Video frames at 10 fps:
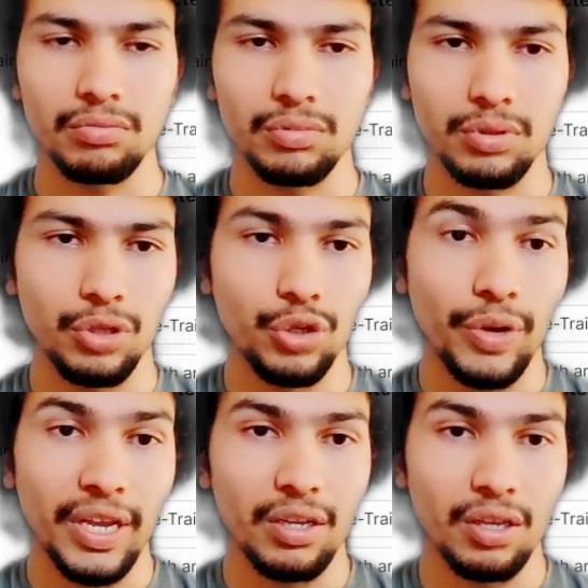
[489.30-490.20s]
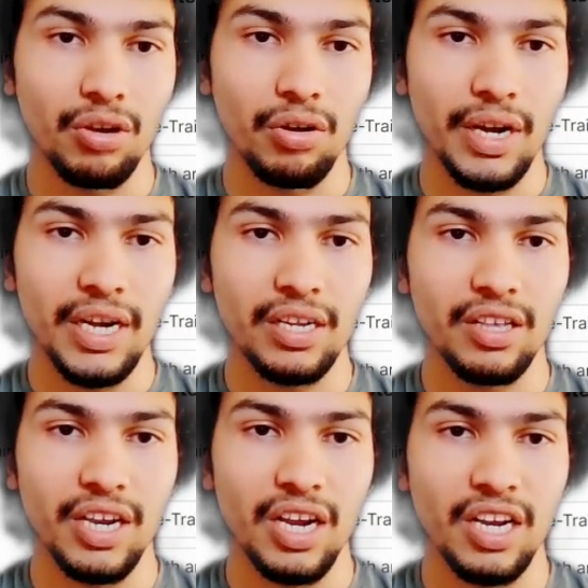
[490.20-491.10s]
you can generate
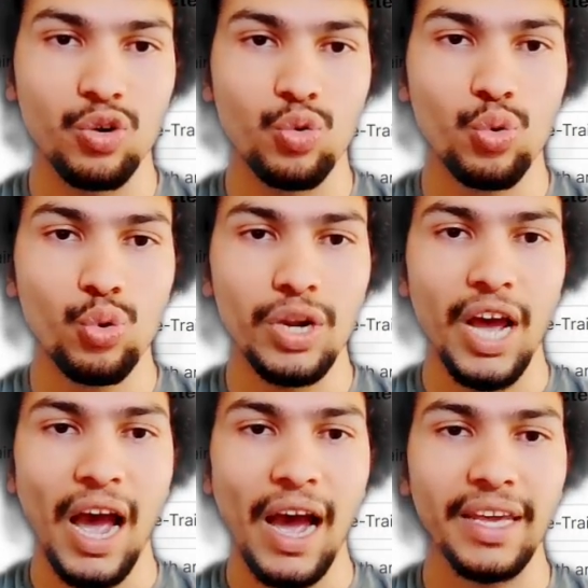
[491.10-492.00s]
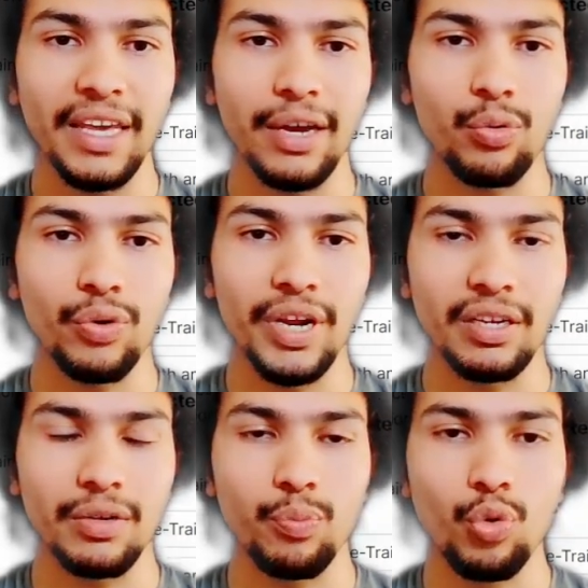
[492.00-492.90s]
the really good high
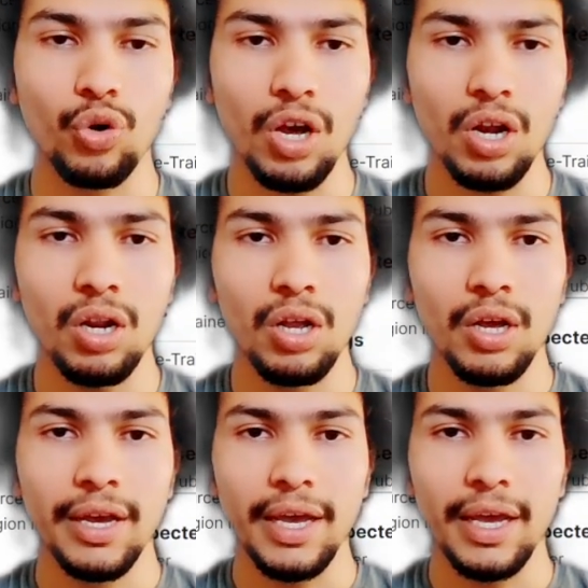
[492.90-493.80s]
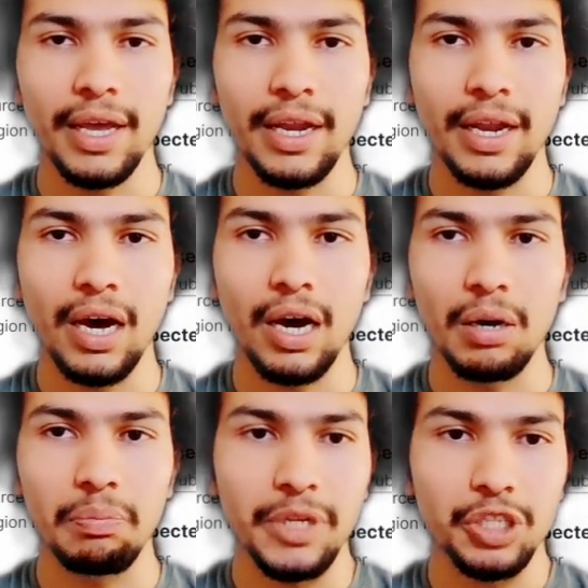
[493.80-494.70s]
accurate model. And
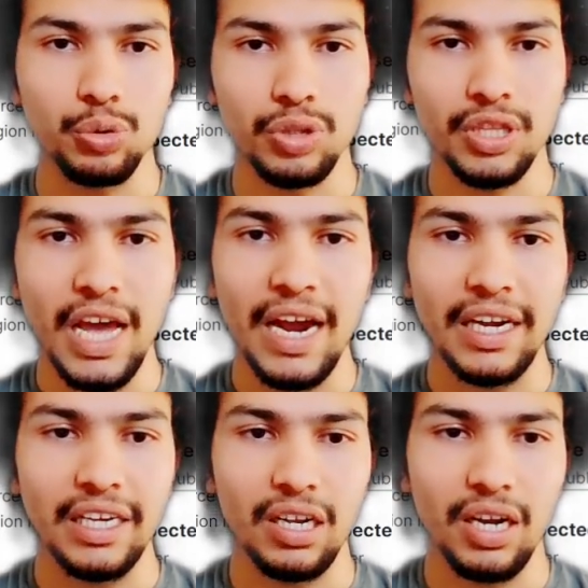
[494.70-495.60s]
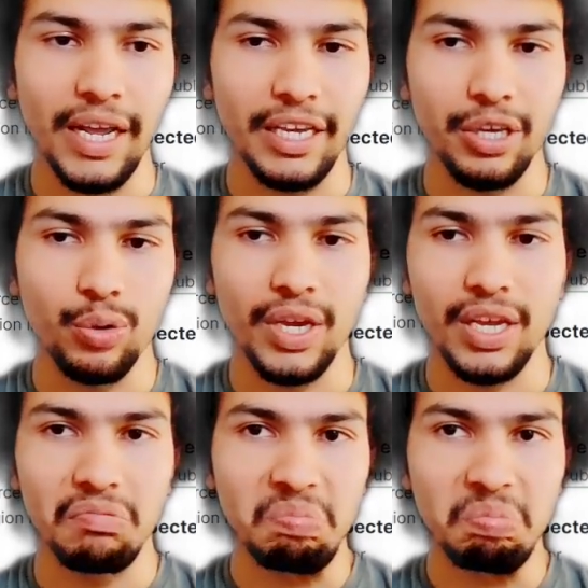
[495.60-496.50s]
based on that, like you
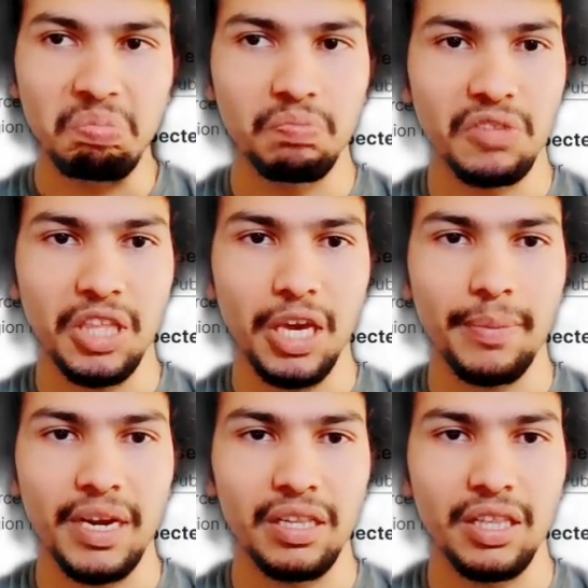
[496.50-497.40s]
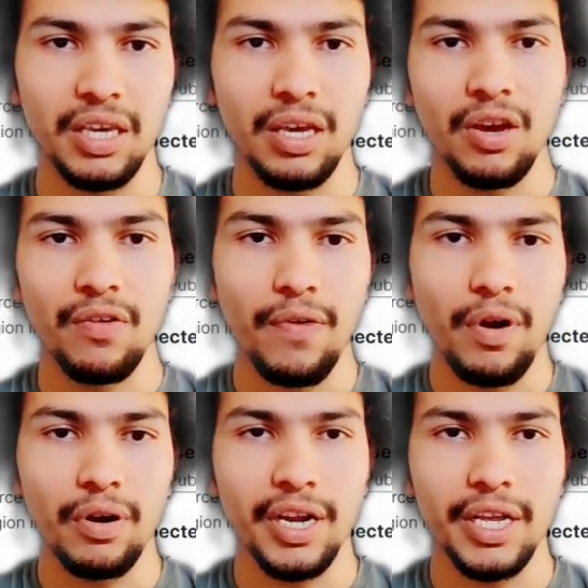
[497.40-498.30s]
can segment the
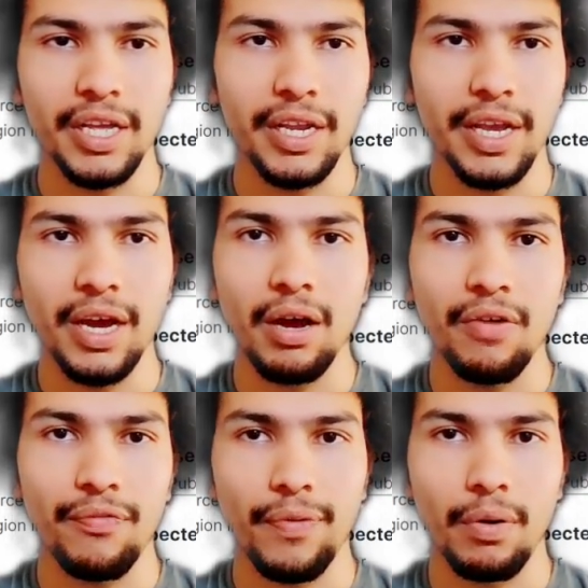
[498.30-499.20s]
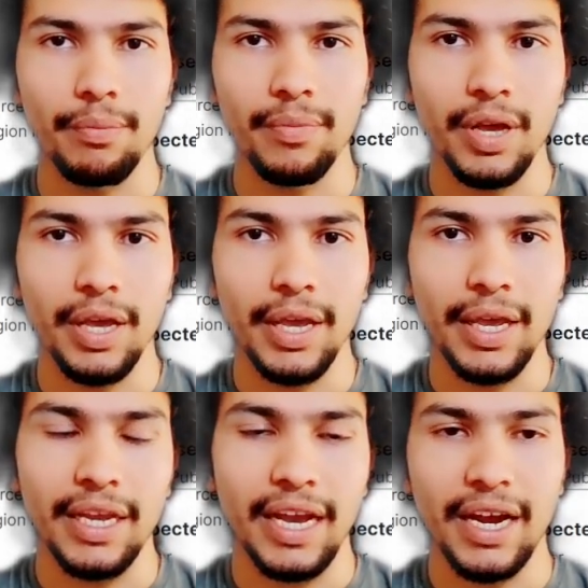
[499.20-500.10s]
flooded area from
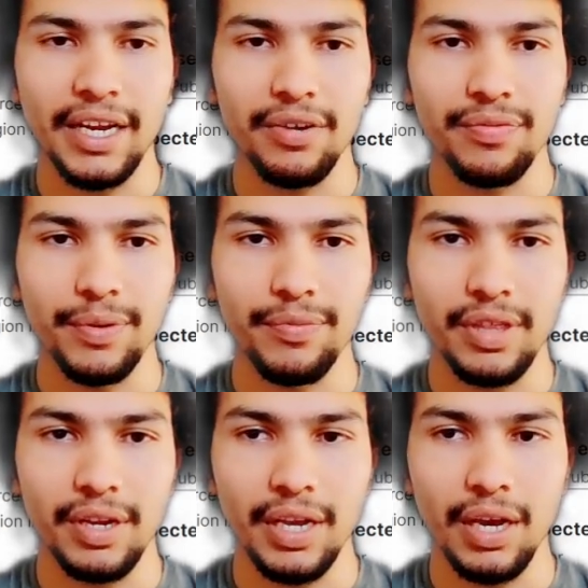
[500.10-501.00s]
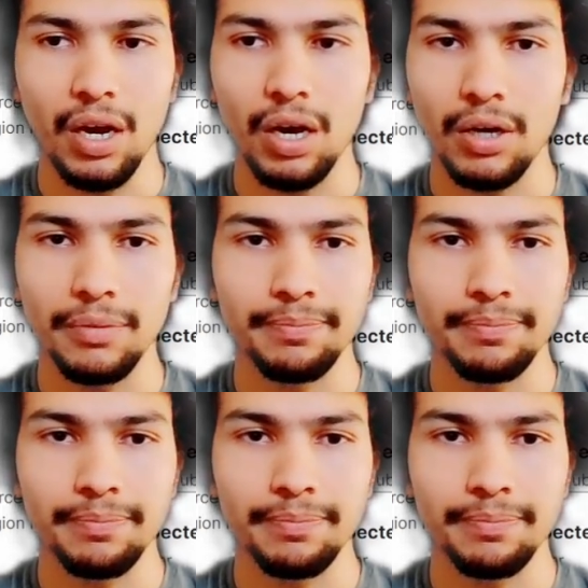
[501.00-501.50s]
any kind of imagery. Uh,